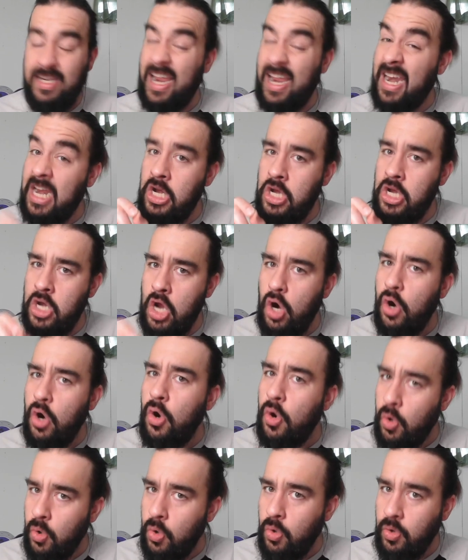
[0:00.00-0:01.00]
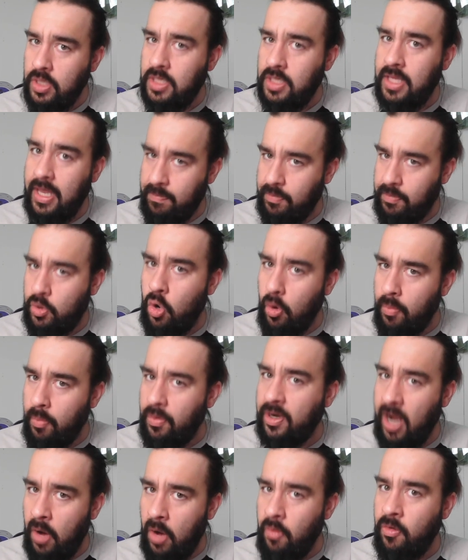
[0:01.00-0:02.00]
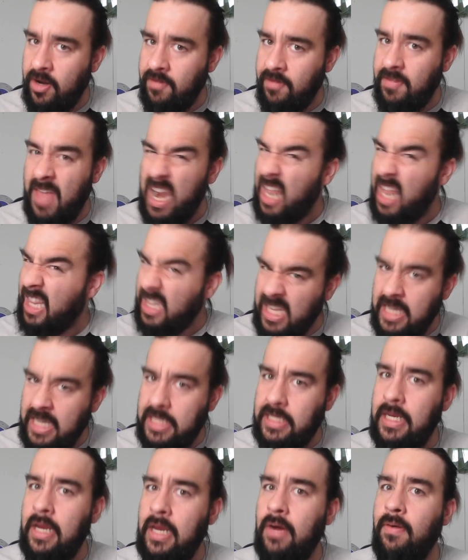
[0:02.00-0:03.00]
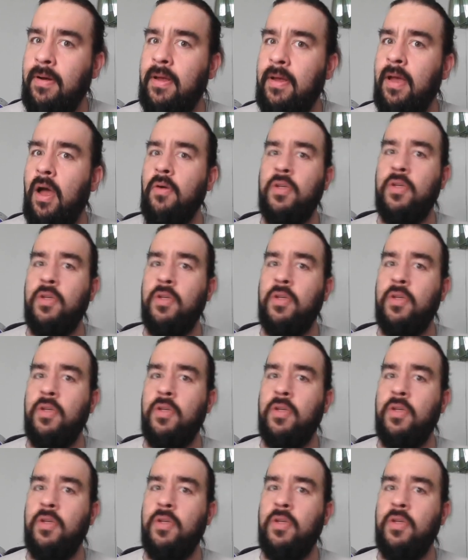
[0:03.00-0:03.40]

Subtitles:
and he knows that corporate got rid of that at least a year ago.